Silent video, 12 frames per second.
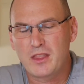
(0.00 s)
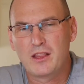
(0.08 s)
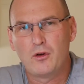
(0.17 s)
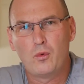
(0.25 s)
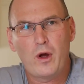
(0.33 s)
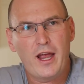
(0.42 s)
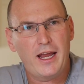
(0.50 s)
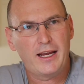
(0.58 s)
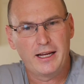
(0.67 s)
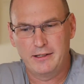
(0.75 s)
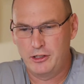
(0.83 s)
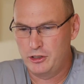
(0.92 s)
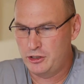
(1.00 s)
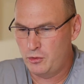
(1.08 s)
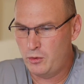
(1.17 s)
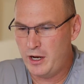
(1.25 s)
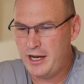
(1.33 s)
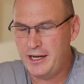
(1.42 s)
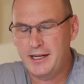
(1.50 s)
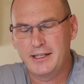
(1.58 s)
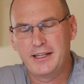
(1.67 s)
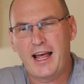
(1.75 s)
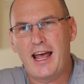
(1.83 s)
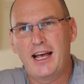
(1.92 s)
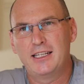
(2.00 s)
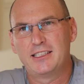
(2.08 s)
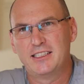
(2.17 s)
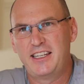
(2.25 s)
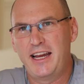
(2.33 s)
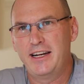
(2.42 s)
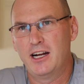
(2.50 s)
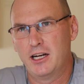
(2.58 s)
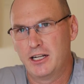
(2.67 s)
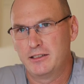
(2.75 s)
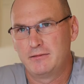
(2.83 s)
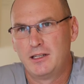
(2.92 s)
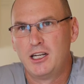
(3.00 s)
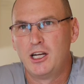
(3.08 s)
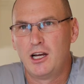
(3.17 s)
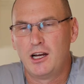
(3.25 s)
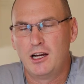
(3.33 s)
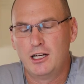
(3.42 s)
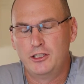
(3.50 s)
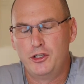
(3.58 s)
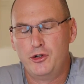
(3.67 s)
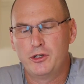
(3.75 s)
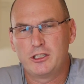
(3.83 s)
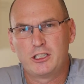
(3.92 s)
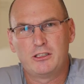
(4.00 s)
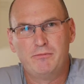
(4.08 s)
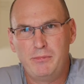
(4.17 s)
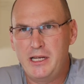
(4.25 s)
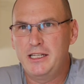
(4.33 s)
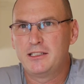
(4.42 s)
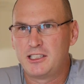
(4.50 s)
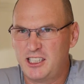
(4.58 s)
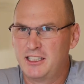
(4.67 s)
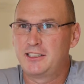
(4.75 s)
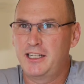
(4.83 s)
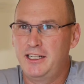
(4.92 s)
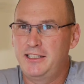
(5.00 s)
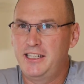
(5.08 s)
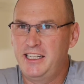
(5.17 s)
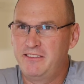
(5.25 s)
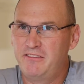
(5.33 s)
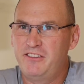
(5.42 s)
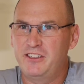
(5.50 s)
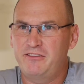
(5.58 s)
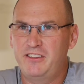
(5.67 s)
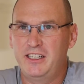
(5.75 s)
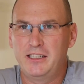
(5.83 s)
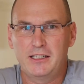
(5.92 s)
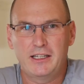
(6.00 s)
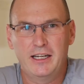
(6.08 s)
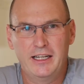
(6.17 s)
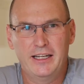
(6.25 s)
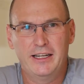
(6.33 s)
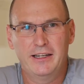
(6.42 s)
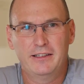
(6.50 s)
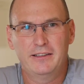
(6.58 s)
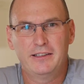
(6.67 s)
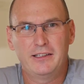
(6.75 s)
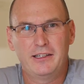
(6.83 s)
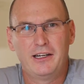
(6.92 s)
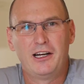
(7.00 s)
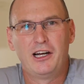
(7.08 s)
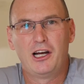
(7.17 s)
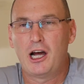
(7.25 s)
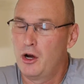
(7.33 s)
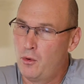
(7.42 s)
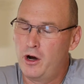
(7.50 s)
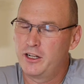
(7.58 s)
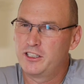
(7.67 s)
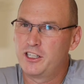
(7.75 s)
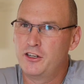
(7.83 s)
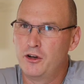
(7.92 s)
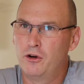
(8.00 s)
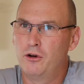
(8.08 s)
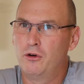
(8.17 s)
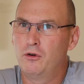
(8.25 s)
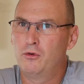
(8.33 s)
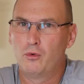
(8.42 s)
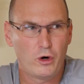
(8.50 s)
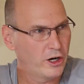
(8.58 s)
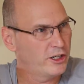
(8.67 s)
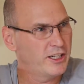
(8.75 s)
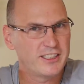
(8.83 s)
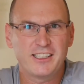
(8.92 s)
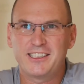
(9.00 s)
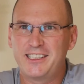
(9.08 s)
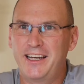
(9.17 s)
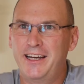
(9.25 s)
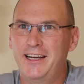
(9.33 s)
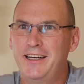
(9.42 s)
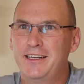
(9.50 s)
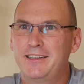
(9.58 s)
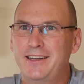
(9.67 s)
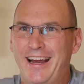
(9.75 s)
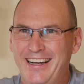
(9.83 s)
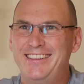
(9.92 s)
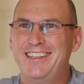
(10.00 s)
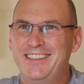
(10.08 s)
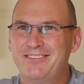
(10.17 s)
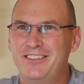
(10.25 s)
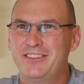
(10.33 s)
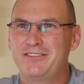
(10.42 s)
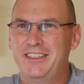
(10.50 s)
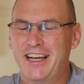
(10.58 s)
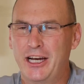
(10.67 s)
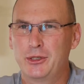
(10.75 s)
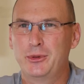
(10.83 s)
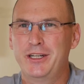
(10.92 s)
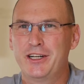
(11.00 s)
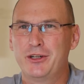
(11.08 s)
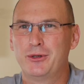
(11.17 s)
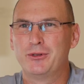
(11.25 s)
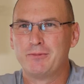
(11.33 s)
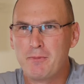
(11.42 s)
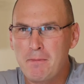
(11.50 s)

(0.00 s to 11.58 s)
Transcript: The wagon, there's a wagon that has a date on it, Newitt's Meats, since 1850, and I wanted to know, where does it say 1850? How do we know?